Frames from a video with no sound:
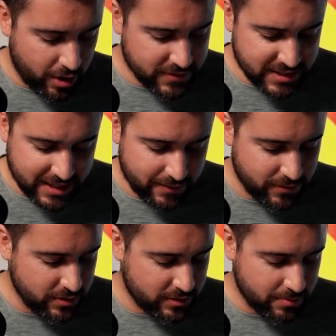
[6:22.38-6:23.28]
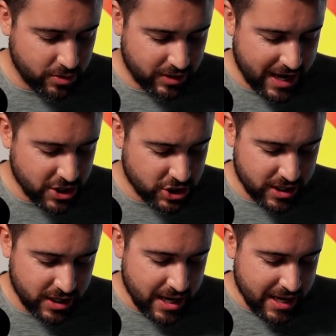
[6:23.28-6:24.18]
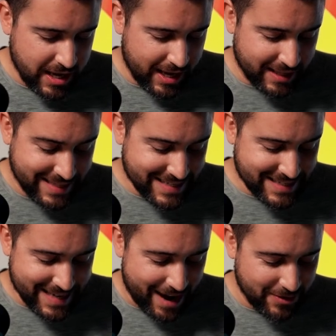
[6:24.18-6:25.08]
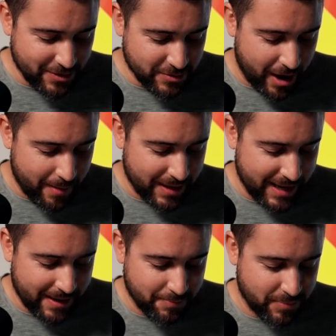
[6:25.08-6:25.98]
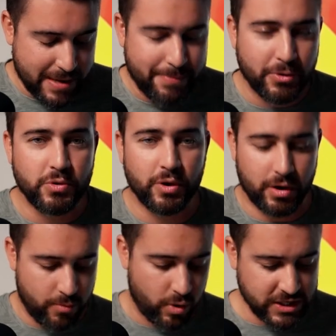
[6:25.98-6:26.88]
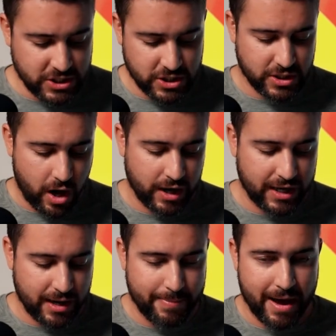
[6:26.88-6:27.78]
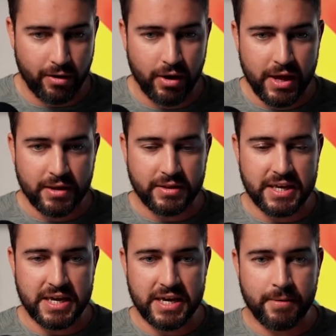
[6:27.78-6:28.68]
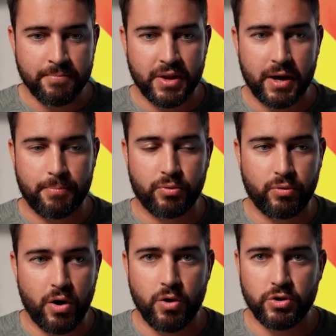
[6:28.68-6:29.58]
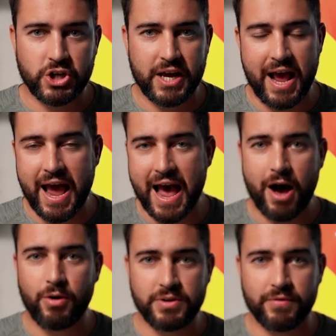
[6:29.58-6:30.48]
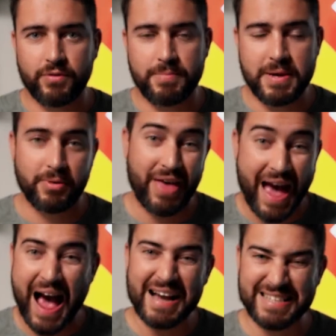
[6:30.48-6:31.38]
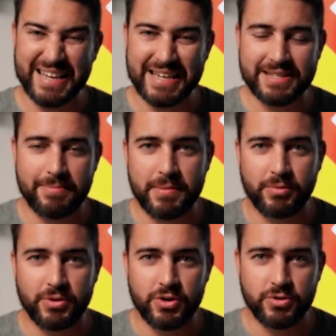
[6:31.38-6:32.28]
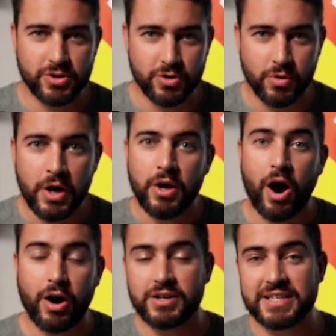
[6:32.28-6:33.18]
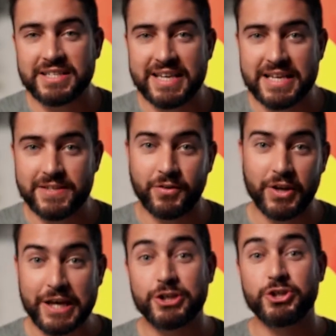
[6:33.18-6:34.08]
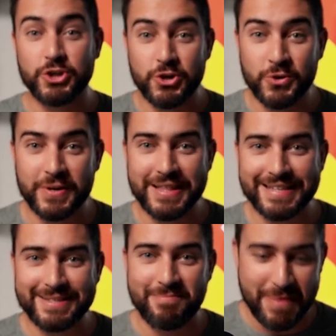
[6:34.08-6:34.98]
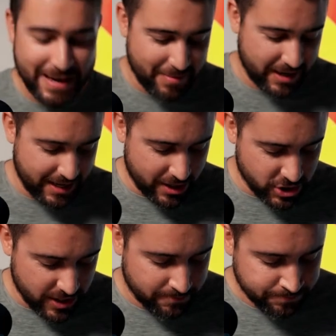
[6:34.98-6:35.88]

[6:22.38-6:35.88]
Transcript: art of selective communication uh, this is how you dominate people who earn more he's just talking about the approach and how different people the hacks i guess that people use who are successful exude this big money energy